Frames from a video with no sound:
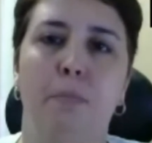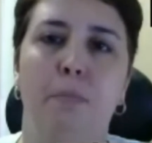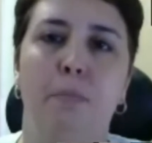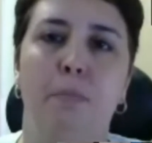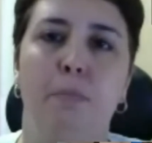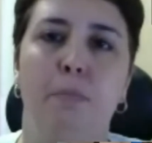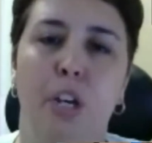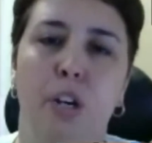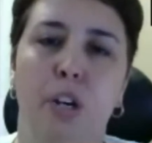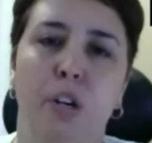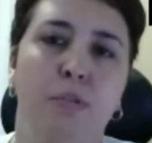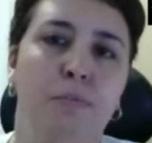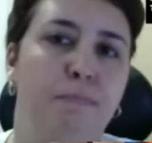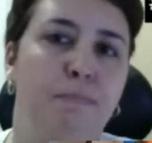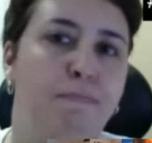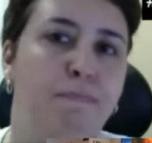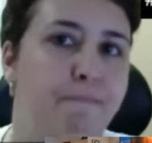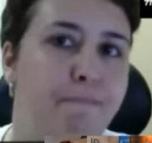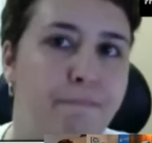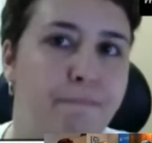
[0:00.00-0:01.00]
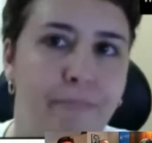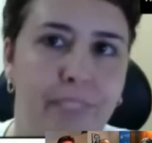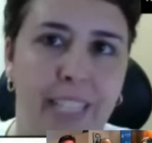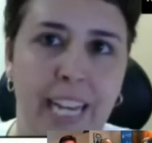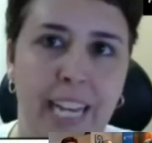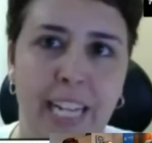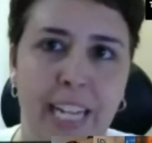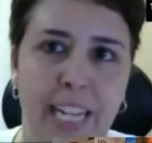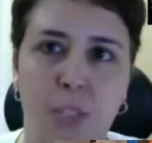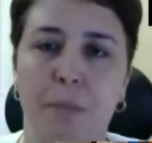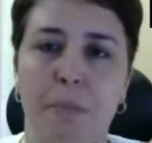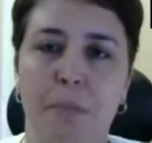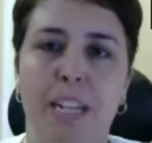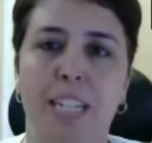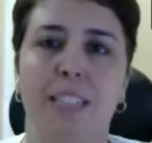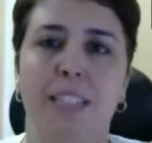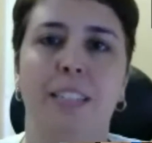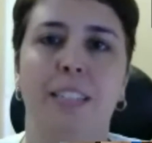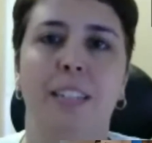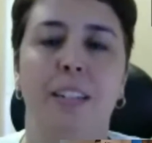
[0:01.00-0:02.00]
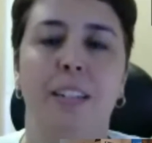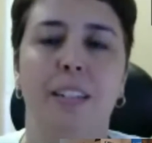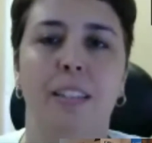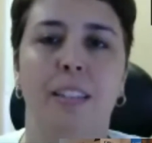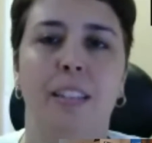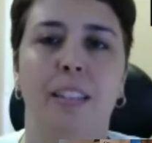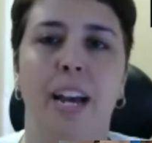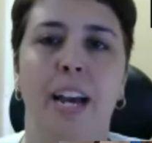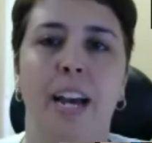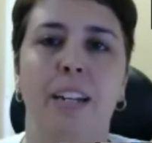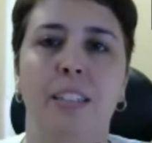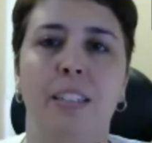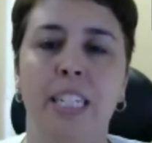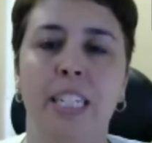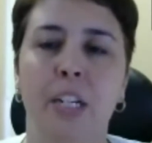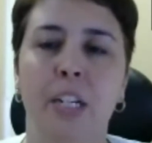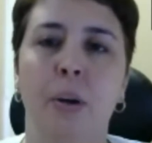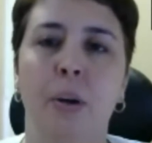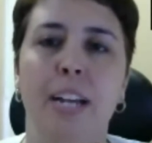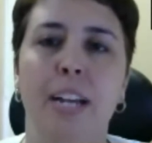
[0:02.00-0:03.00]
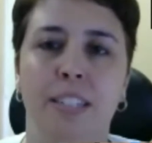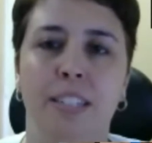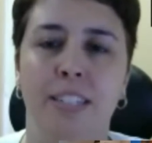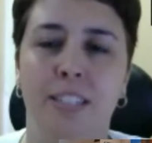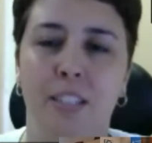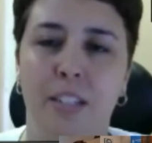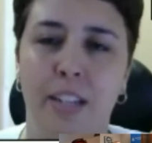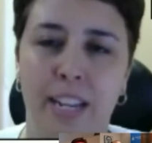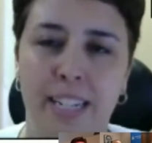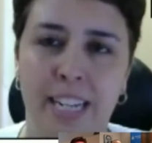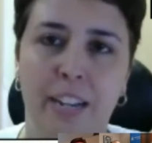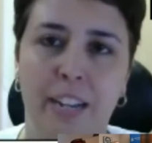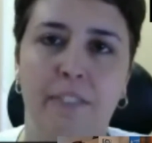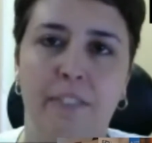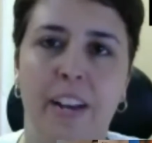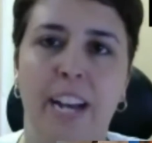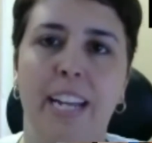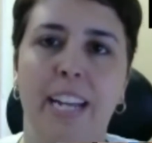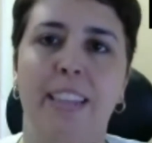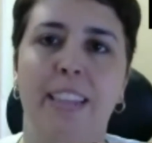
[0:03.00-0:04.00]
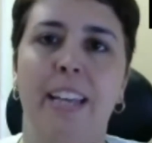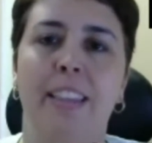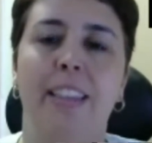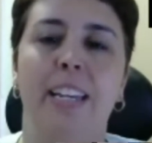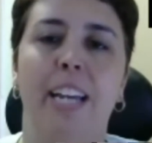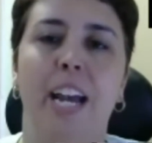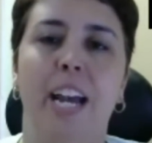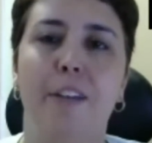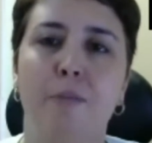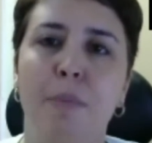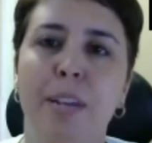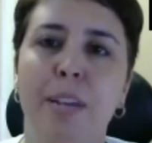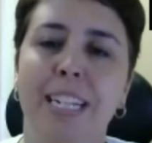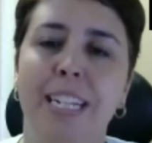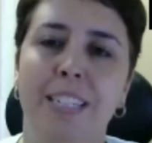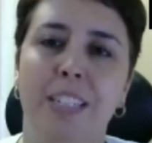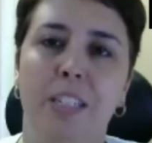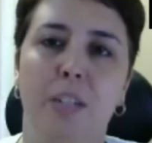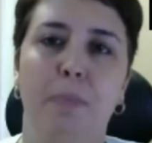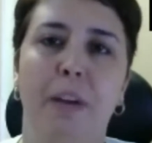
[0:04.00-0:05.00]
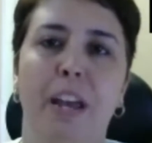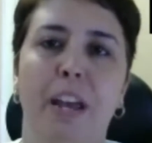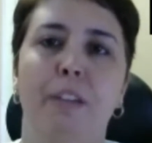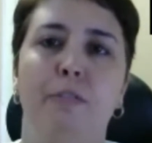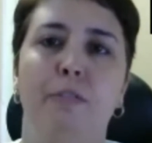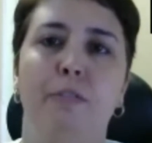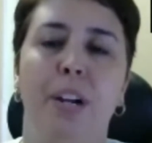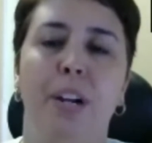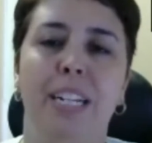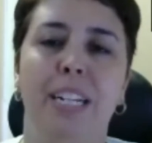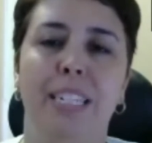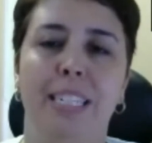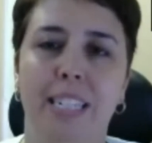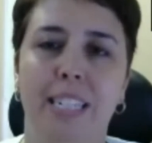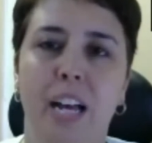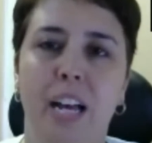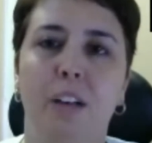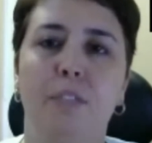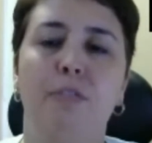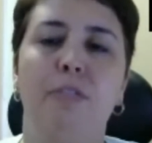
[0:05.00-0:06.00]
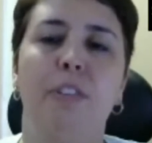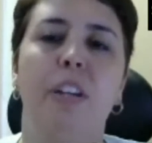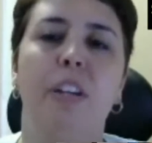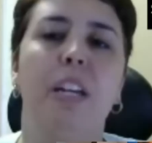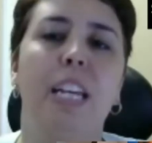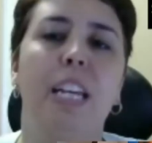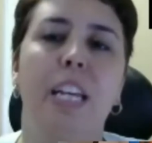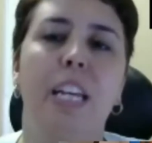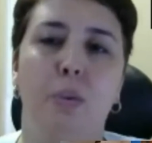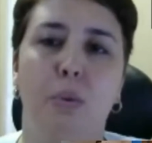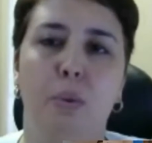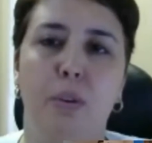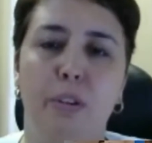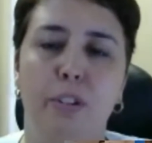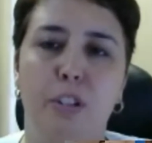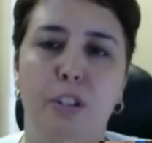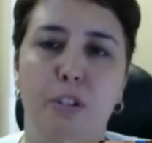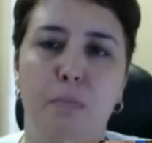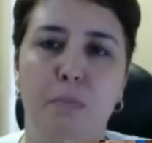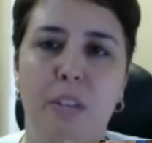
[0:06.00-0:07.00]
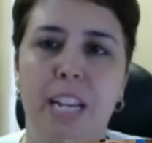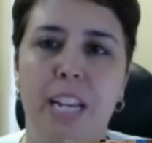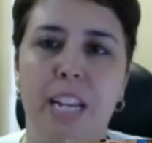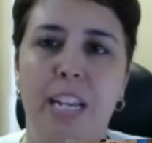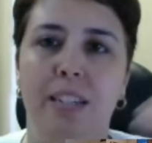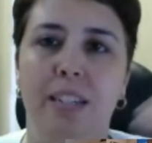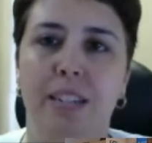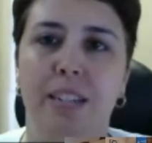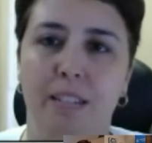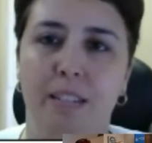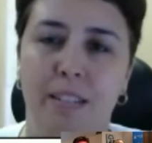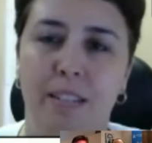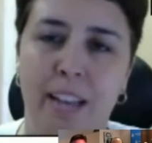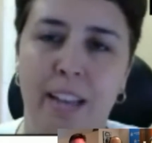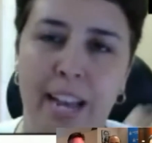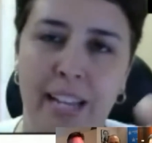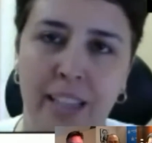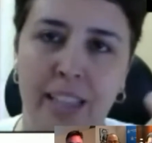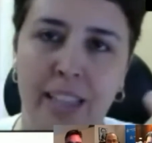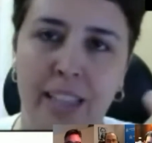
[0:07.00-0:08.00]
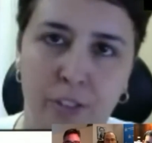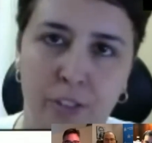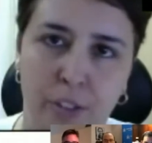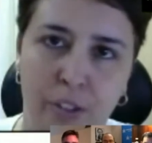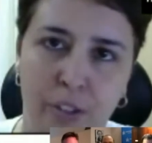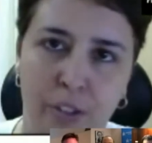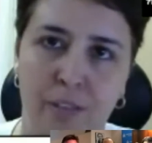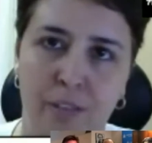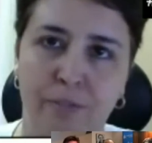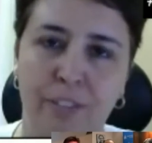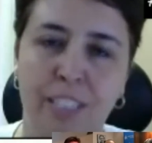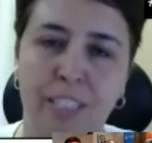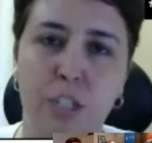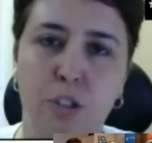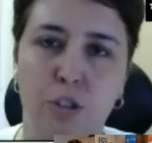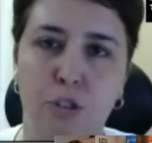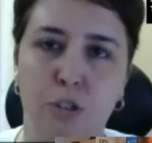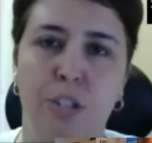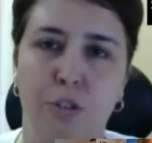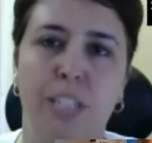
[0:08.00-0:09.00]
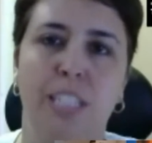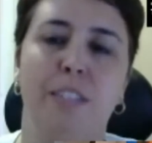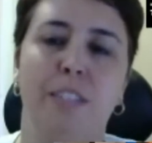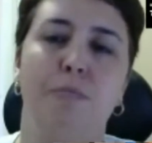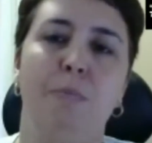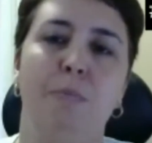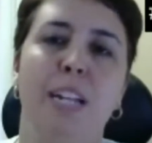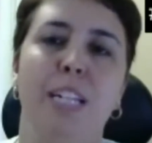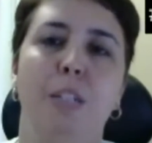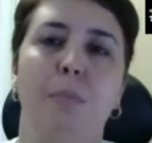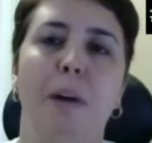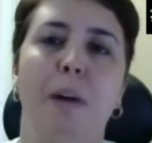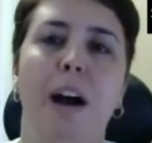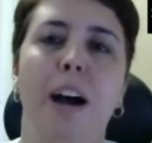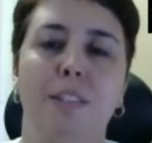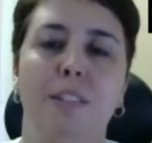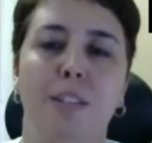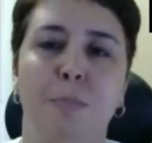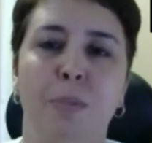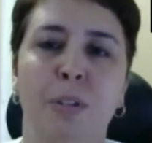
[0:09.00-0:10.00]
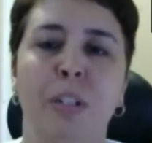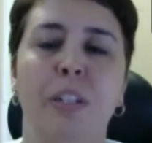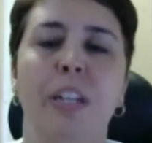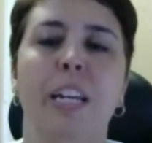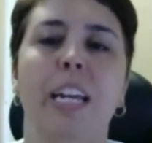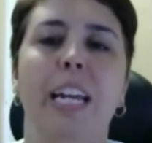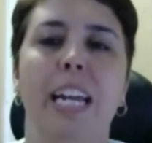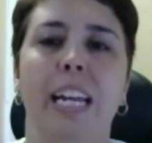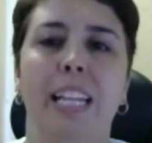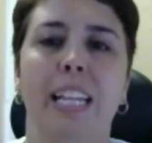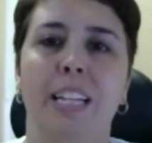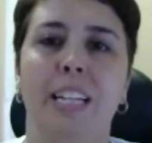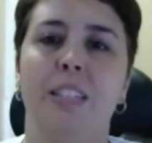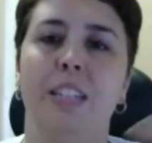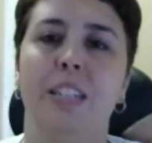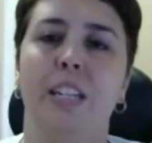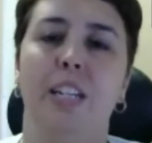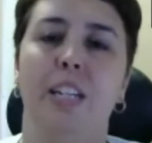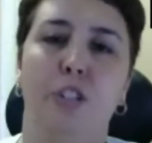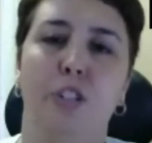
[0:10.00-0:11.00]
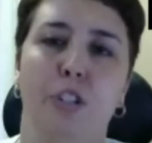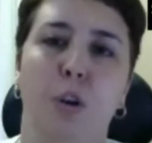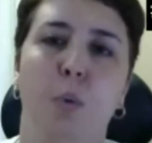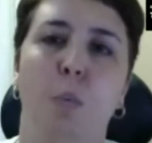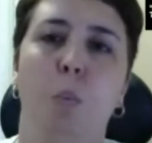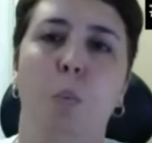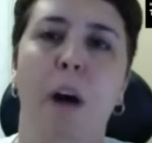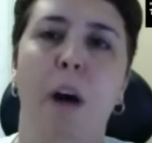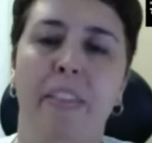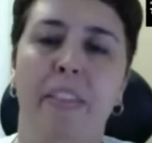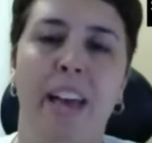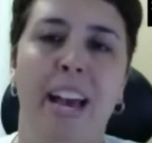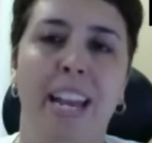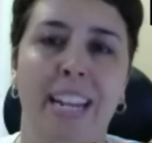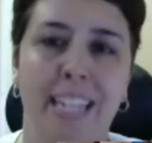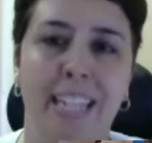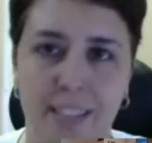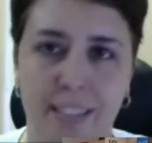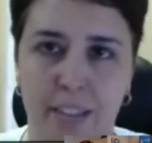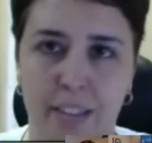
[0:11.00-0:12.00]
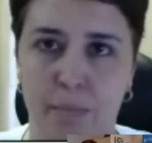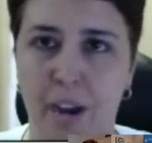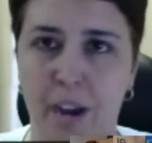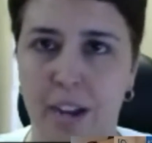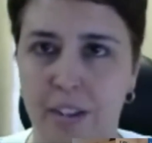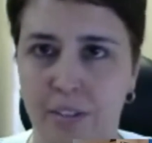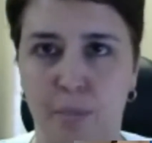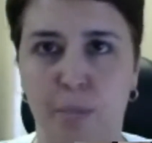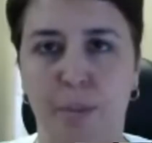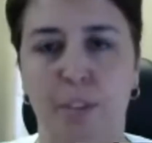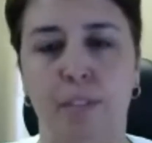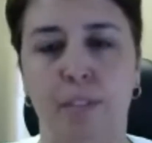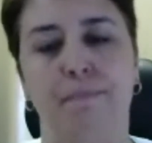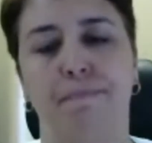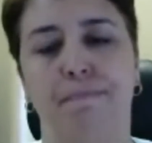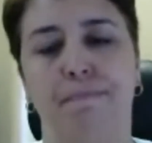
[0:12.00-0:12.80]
So that's what it means, that Alito has identified that the government needs to pay for it itself in order to meet that level of least restrictive means possible, unless it can show why that isn't possible.